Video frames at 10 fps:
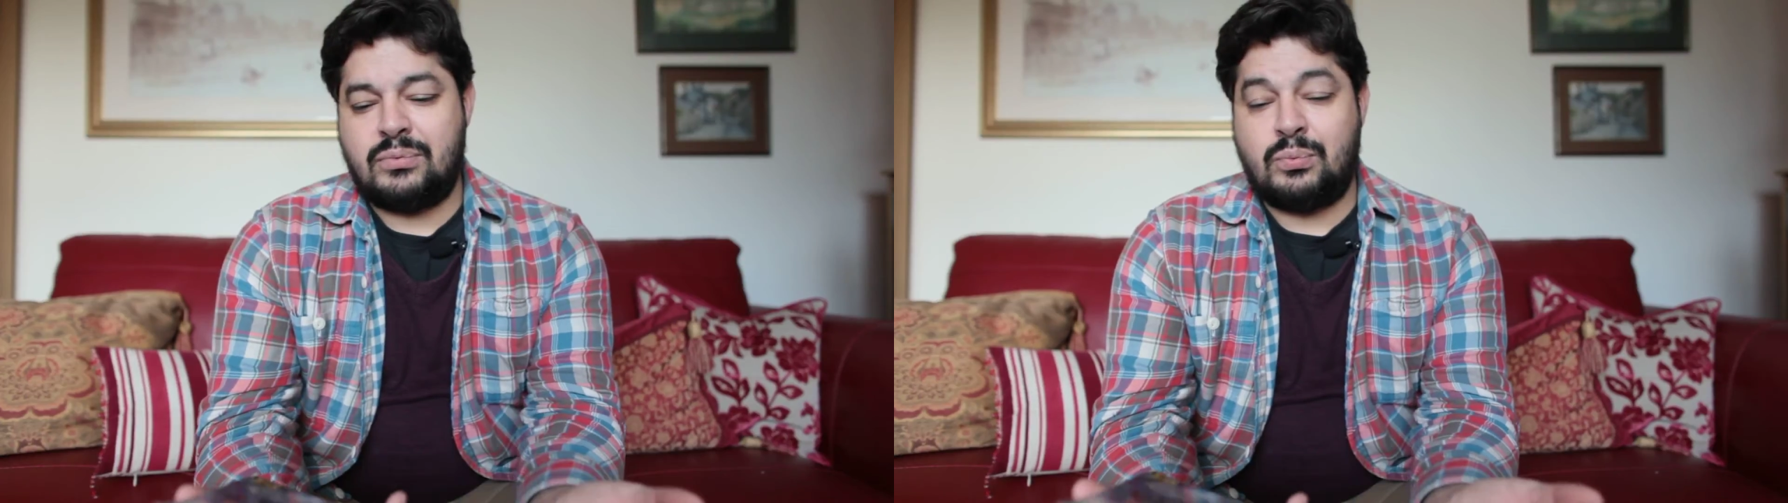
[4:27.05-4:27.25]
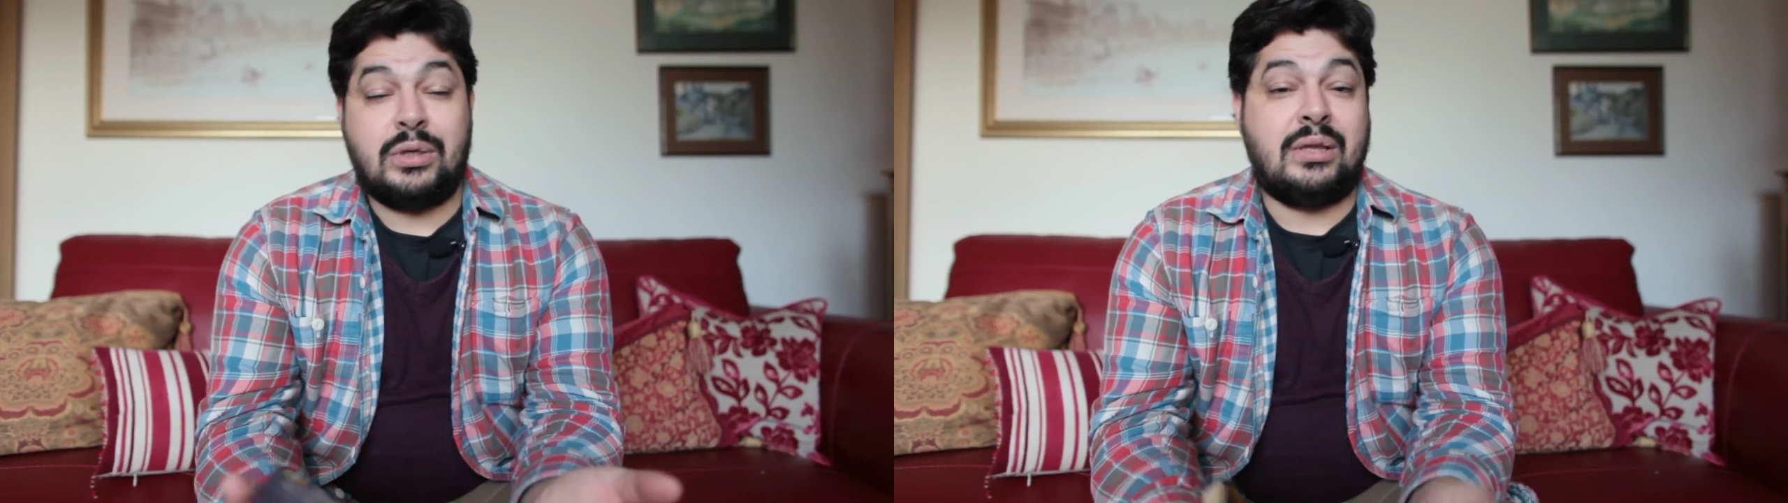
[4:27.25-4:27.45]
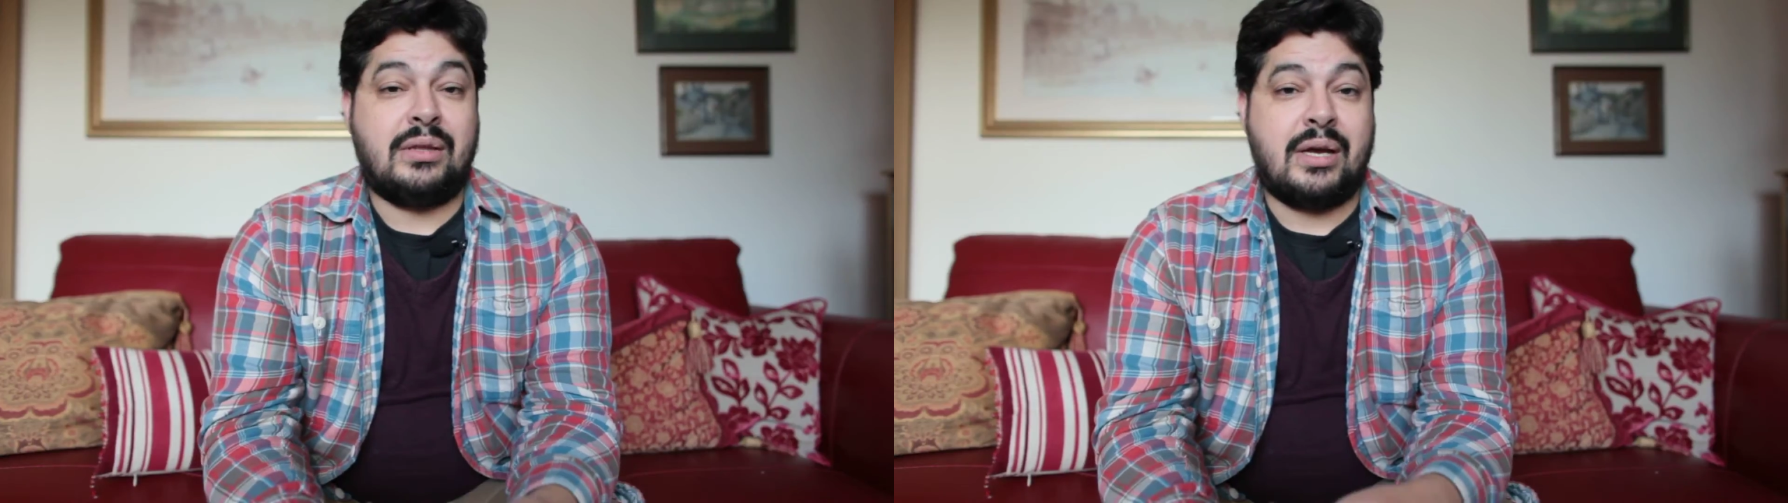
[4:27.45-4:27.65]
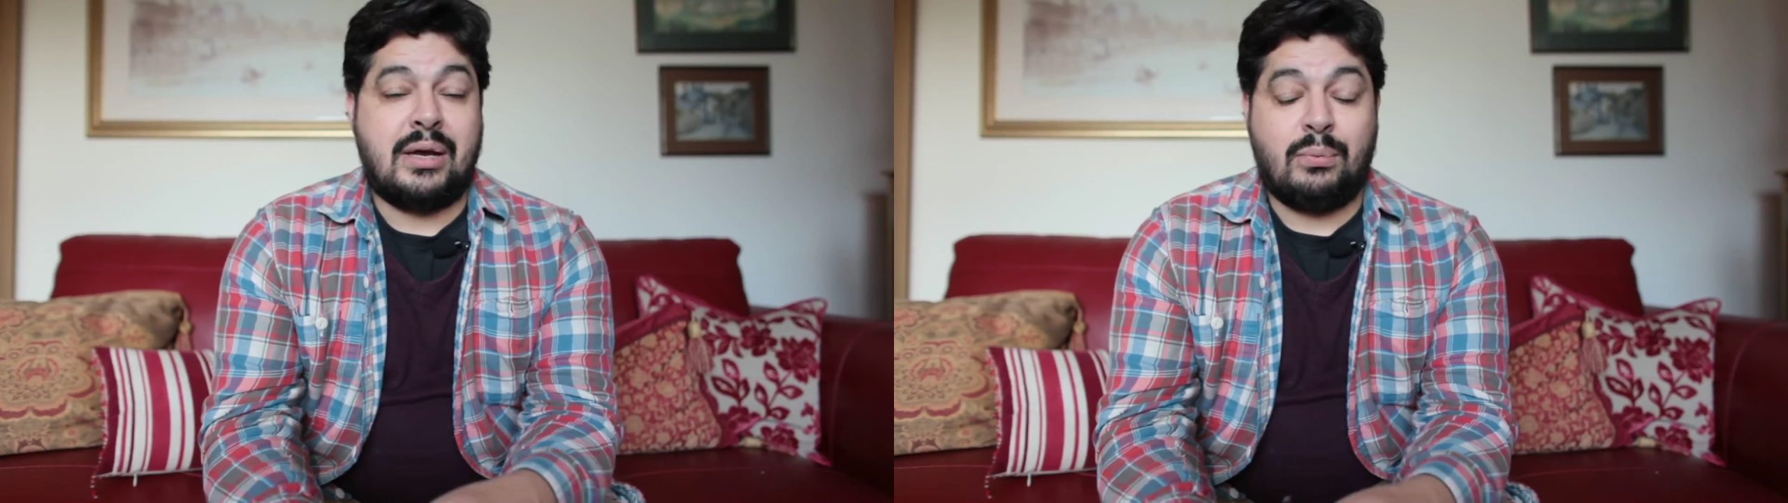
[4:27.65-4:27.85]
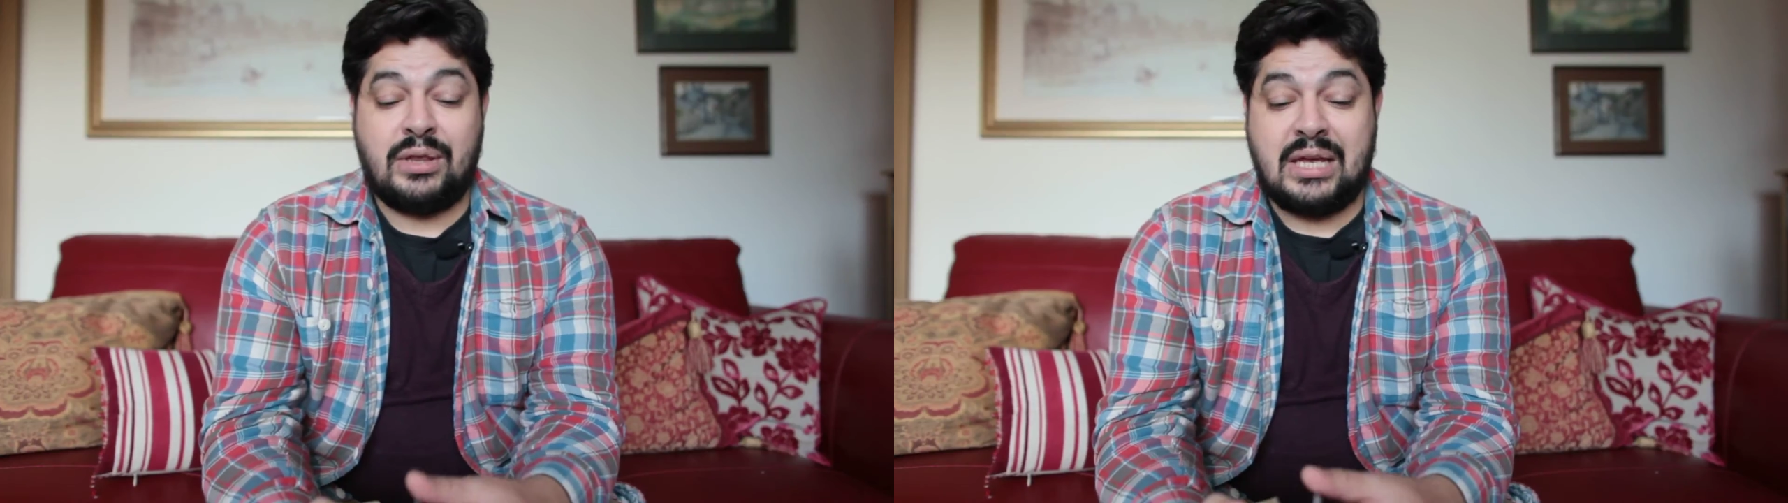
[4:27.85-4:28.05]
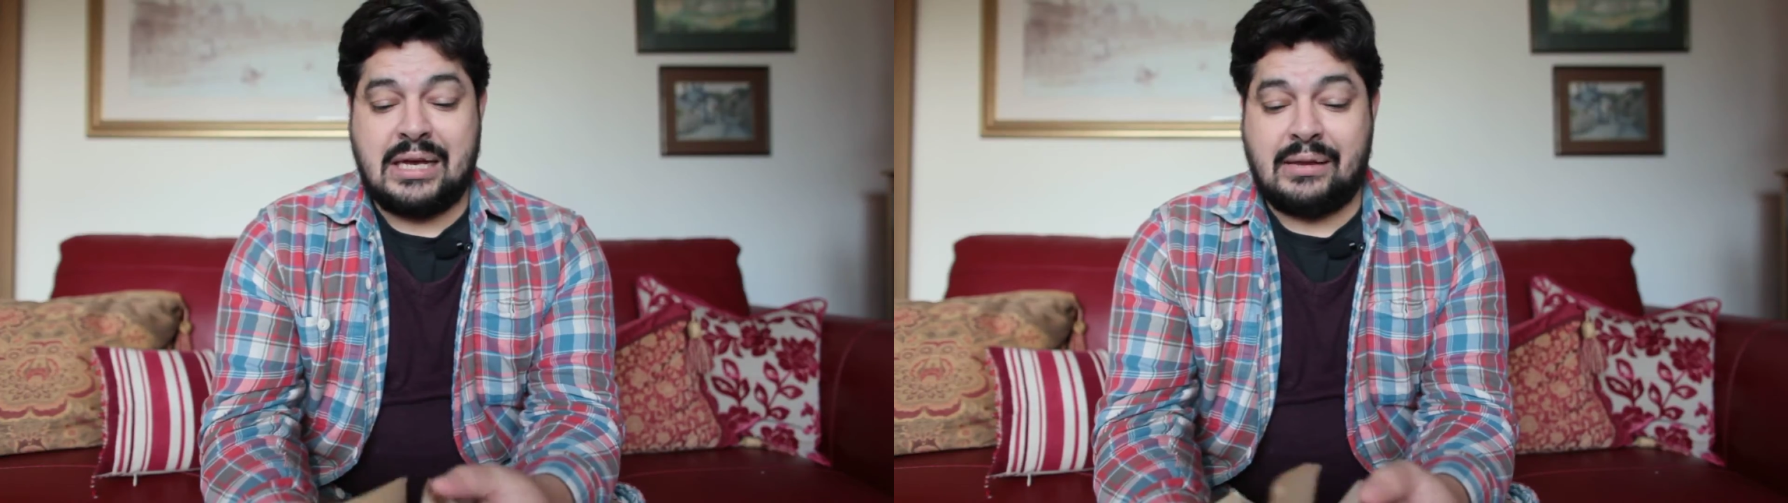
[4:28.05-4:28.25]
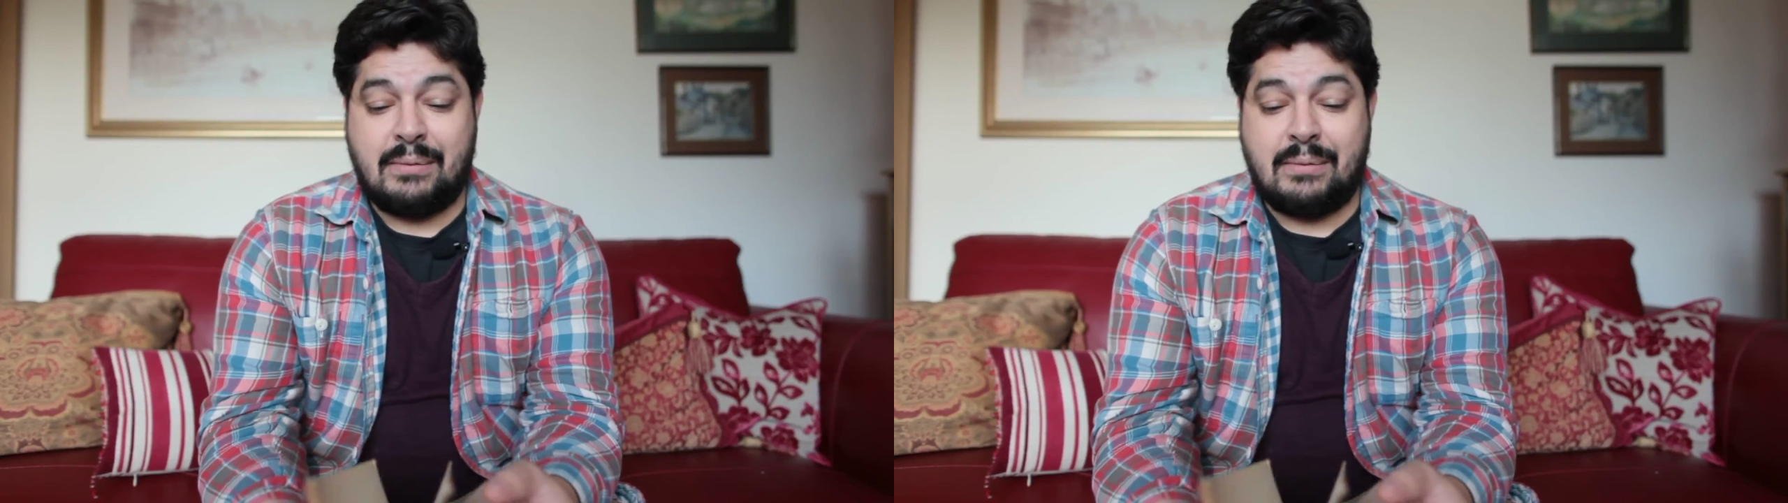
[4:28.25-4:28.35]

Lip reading: with Ian.